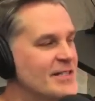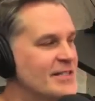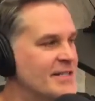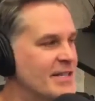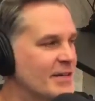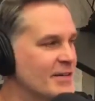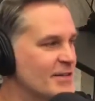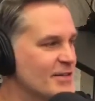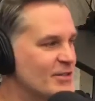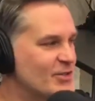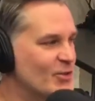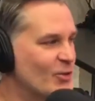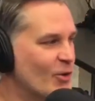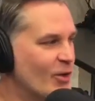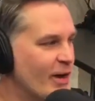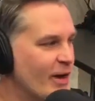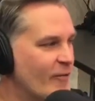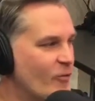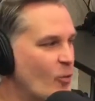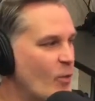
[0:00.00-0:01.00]
to tell the
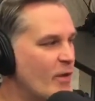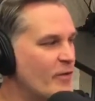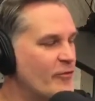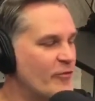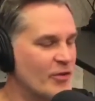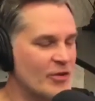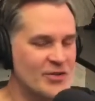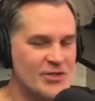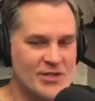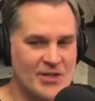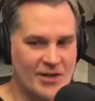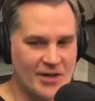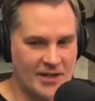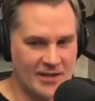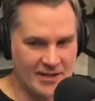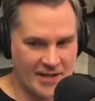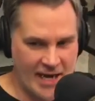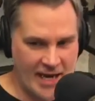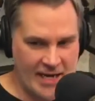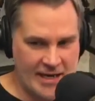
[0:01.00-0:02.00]
story of when we first
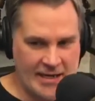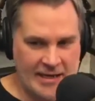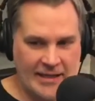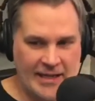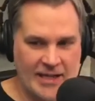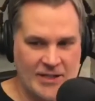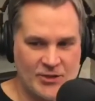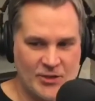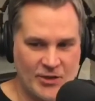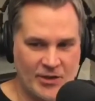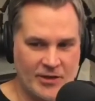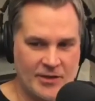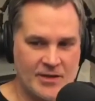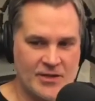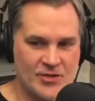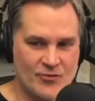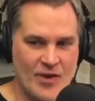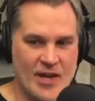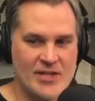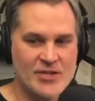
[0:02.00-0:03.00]
started dating and I took her to
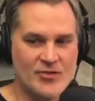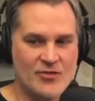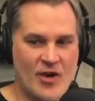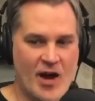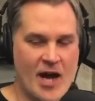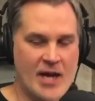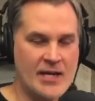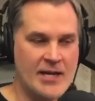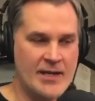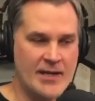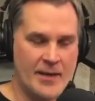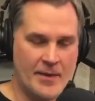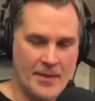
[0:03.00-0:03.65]
this restaurant